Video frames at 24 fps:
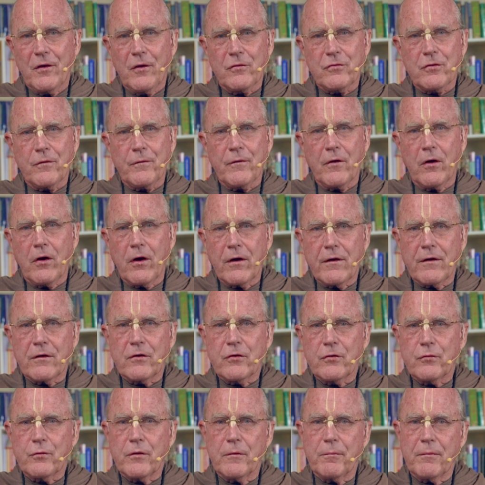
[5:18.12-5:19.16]
So the
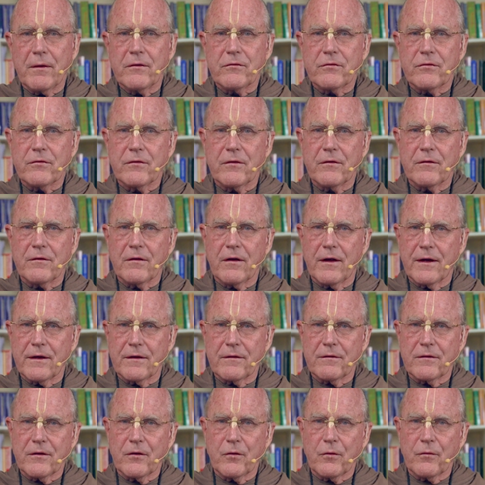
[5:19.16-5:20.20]
articles we mentioned, like
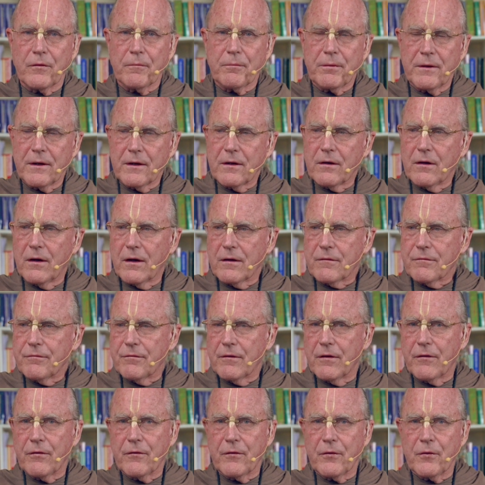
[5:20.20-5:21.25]
the peacock
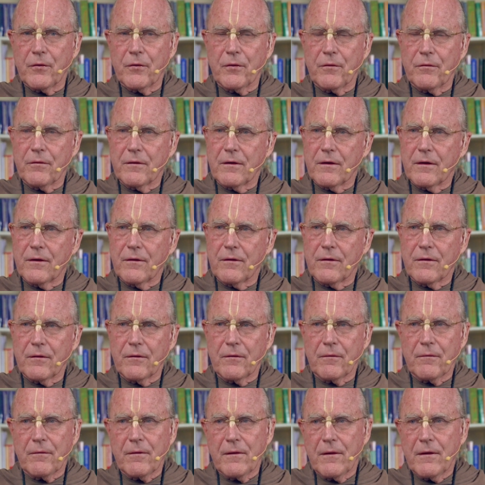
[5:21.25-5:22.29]
feather and
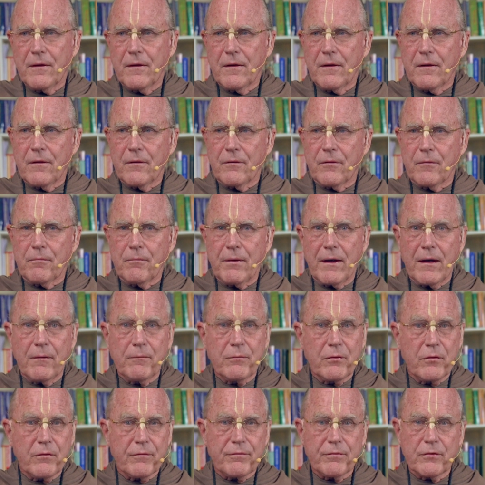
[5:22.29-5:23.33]
the
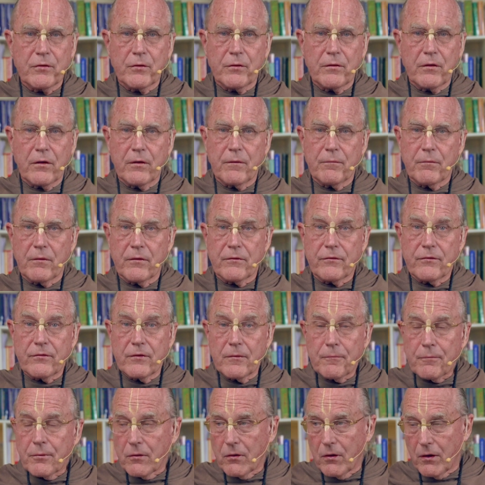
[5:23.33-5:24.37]
bamboo flute, are
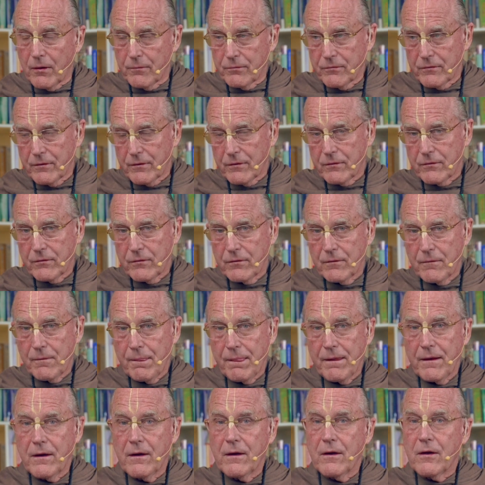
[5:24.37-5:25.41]
simple objects,
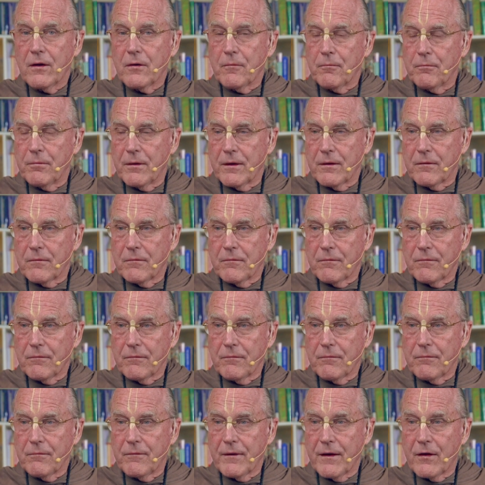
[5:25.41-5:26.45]
but
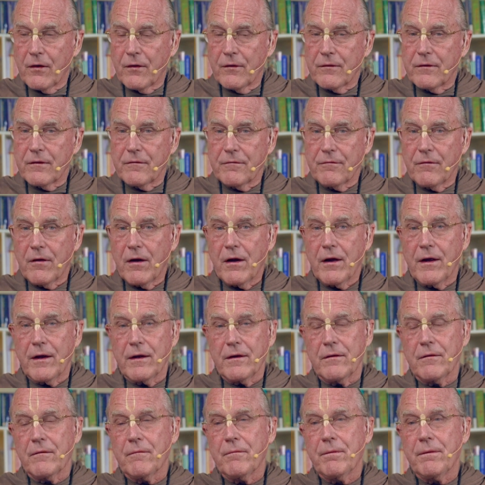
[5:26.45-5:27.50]
they are
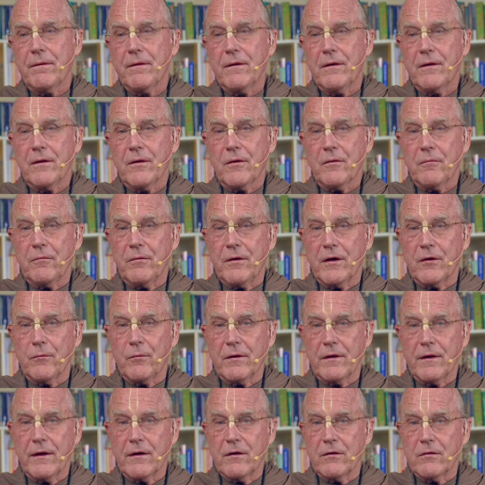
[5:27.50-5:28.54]
divine, being
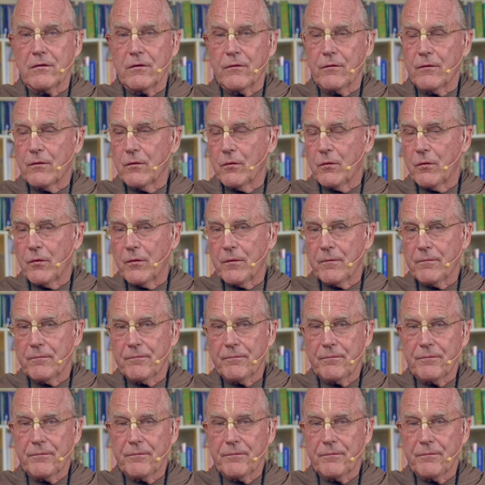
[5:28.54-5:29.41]
related to the Lord.